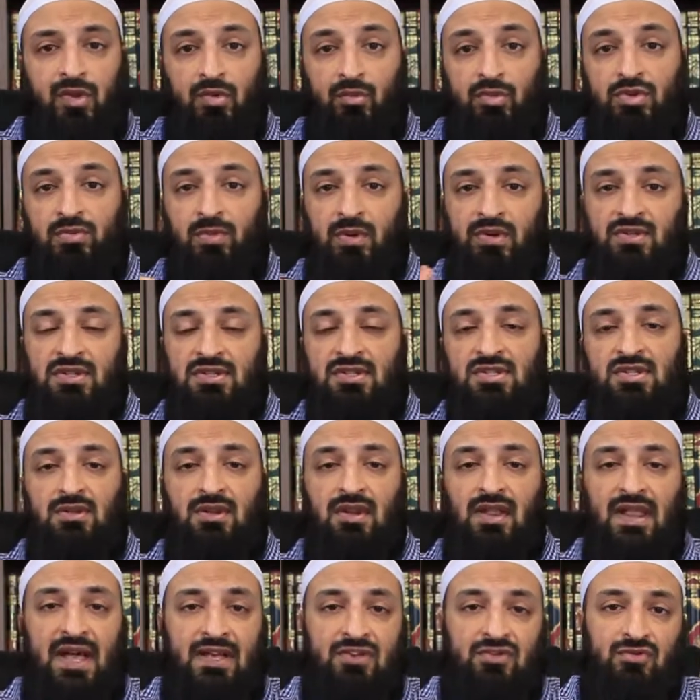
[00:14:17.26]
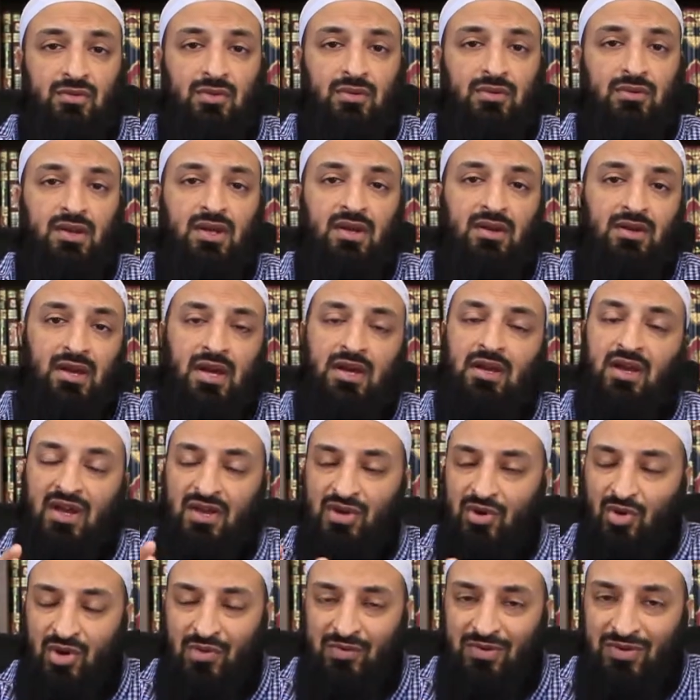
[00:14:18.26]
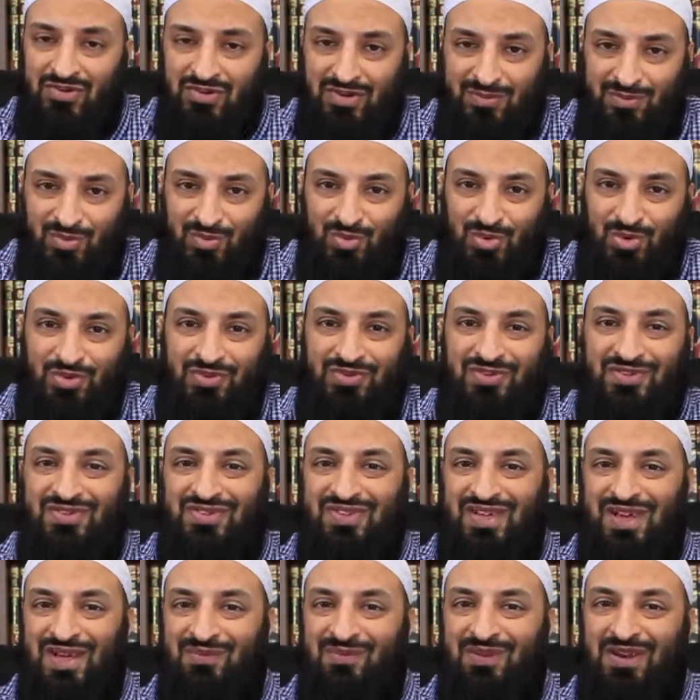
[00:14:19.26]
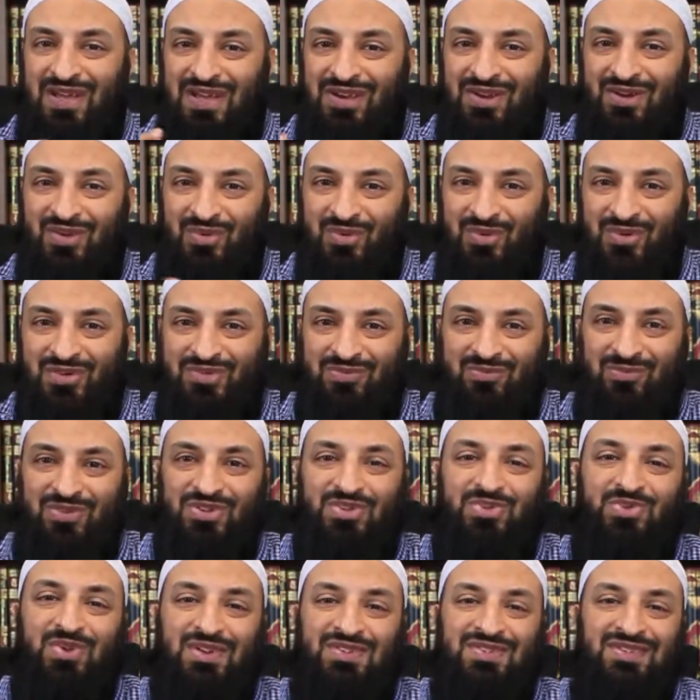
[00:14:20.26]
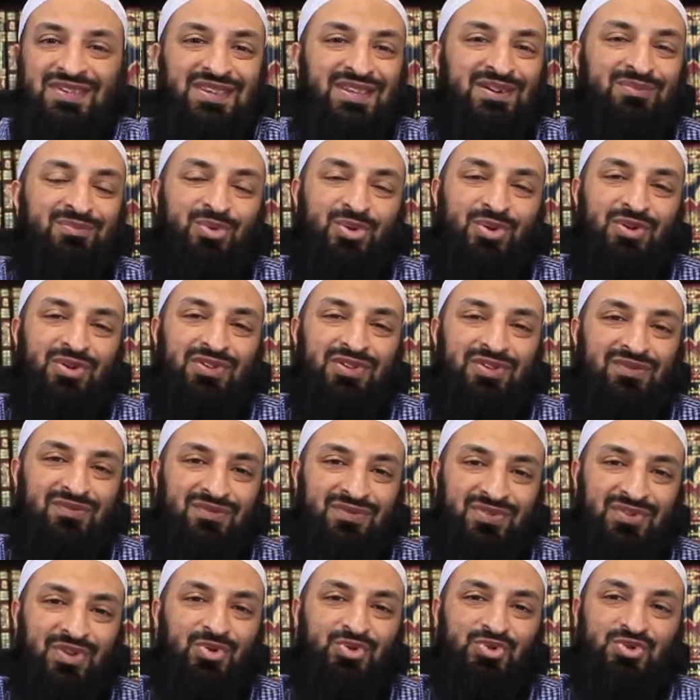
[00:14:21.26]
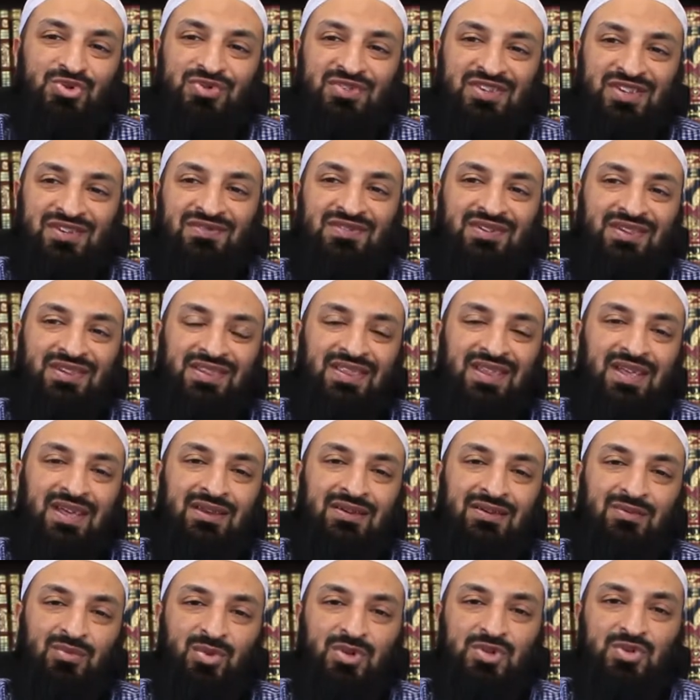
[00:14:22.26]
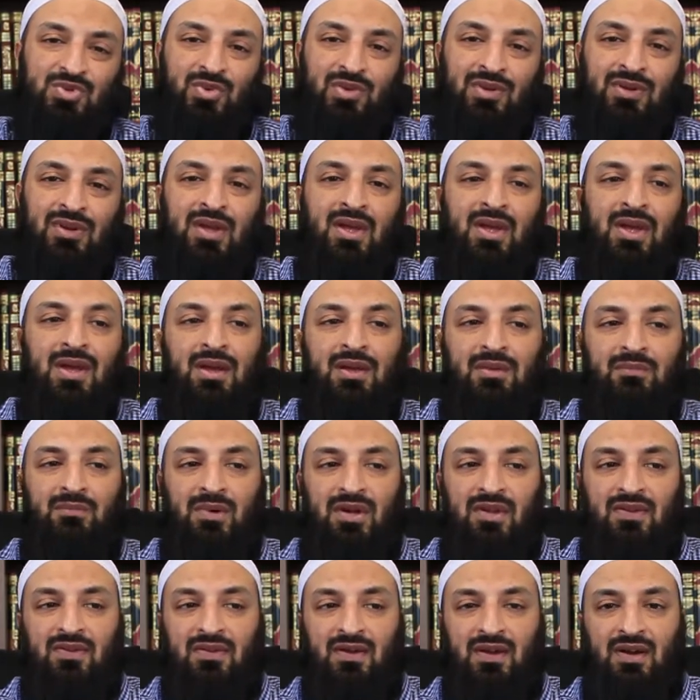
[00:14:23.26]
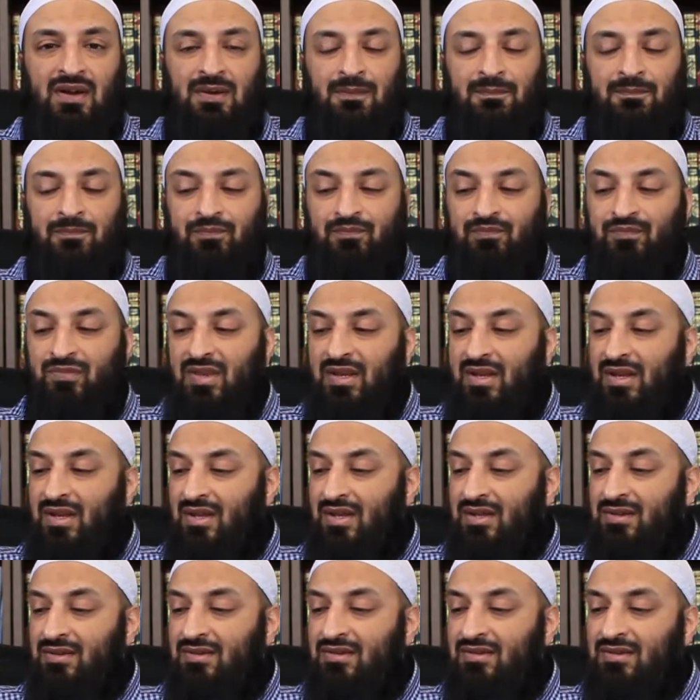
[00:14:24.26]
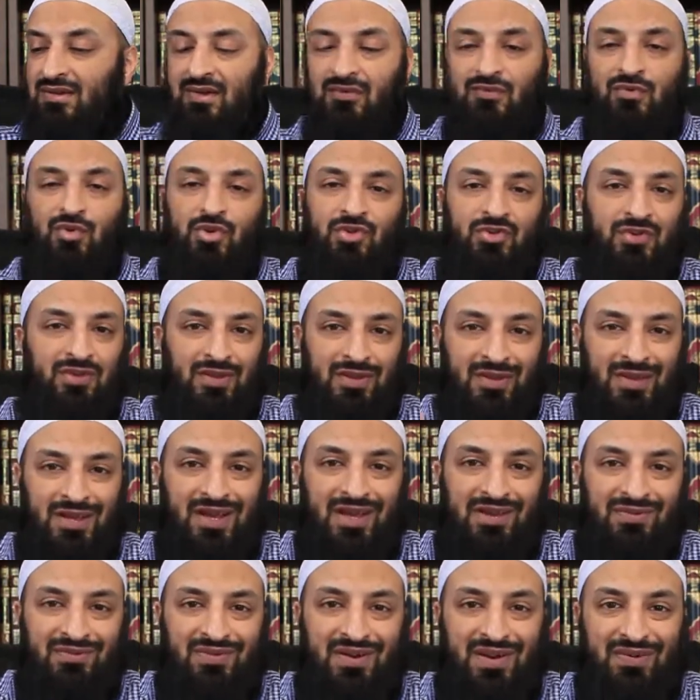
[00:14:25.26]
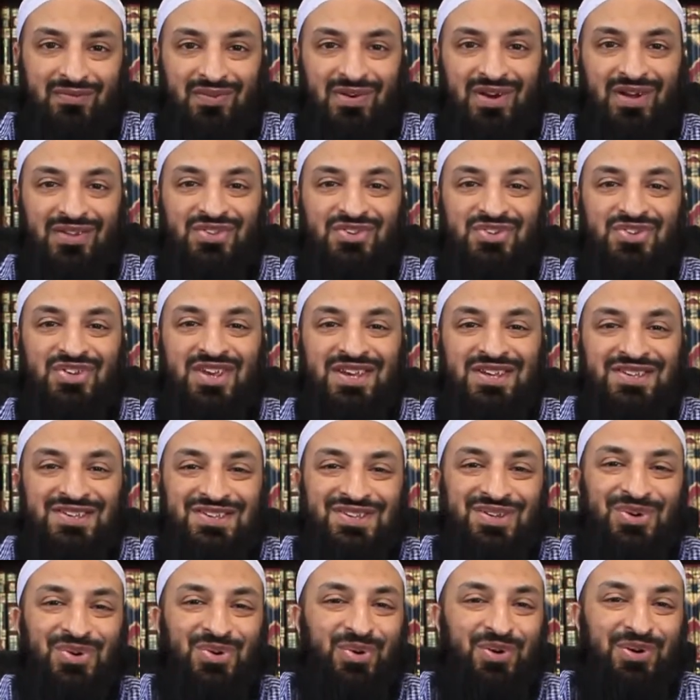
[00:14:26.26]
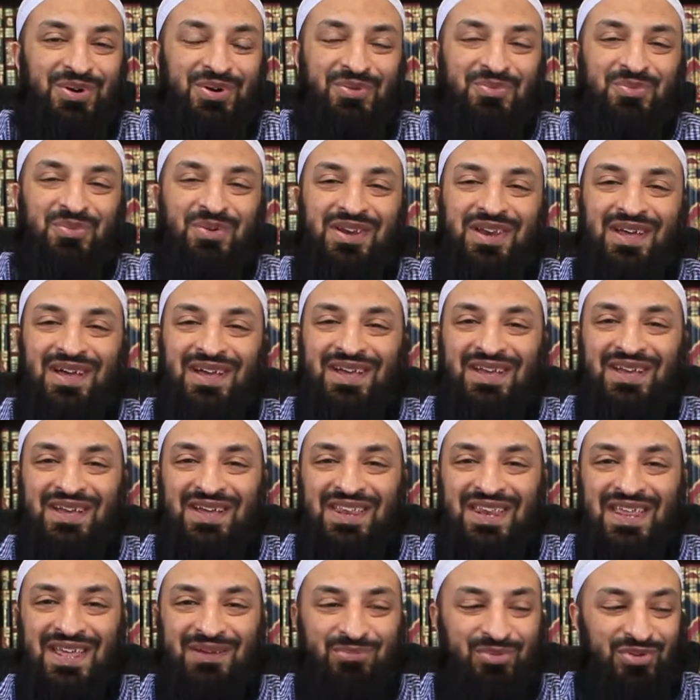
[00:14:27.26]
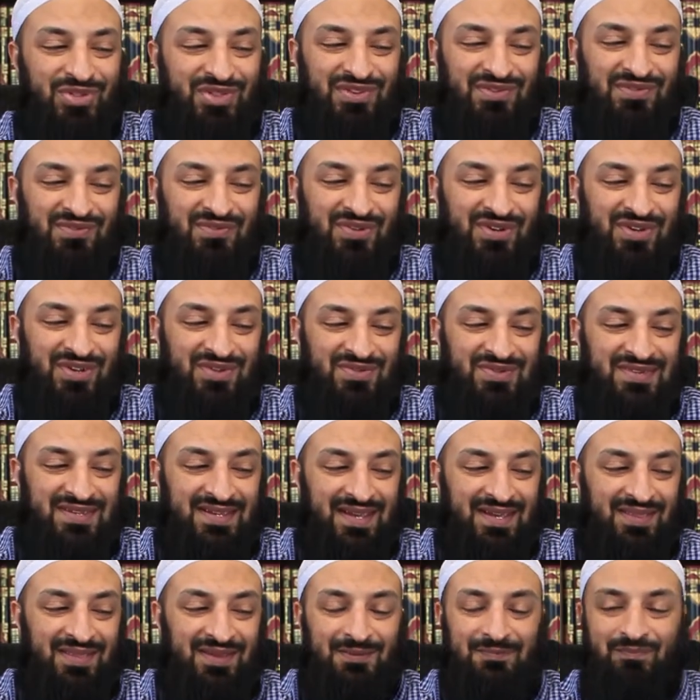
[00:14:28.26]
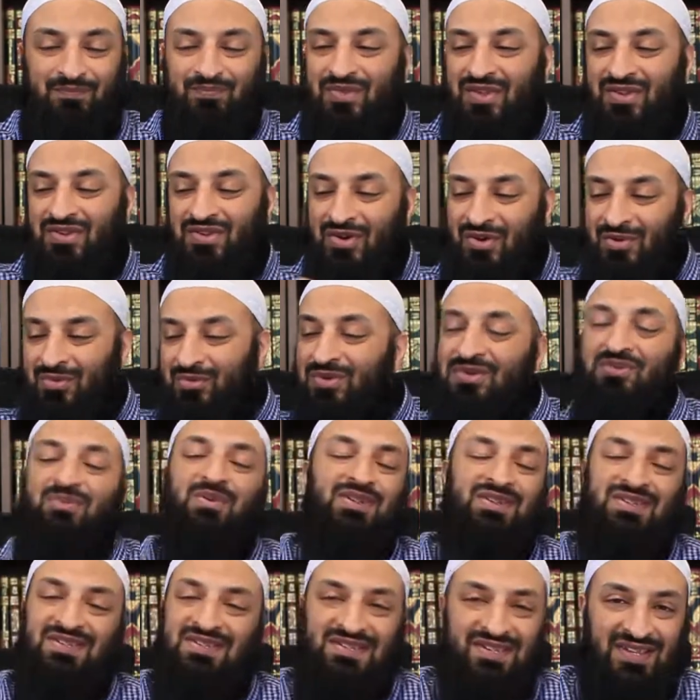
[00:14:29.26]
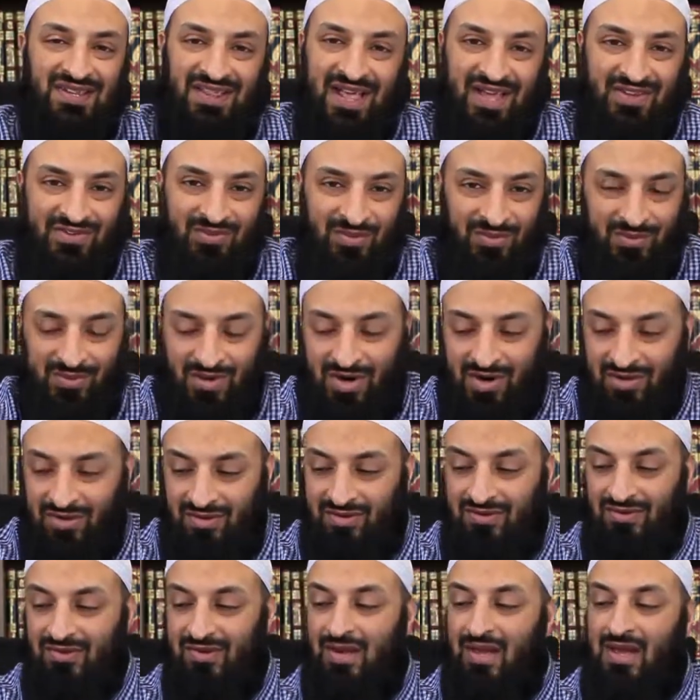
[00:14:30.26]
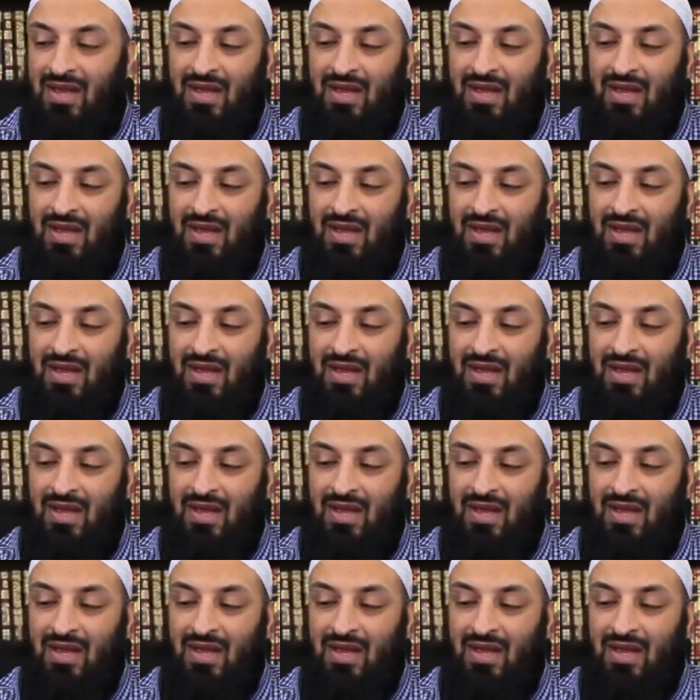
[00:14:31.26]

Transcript: Which brings us to the last role. And I know I messed up the roles this time, and I'd always been stressing the importance of social, civil, and then ritual. But unfortunately, I forgot to change the order when I put this video together. So which brings us to the last one, regardless.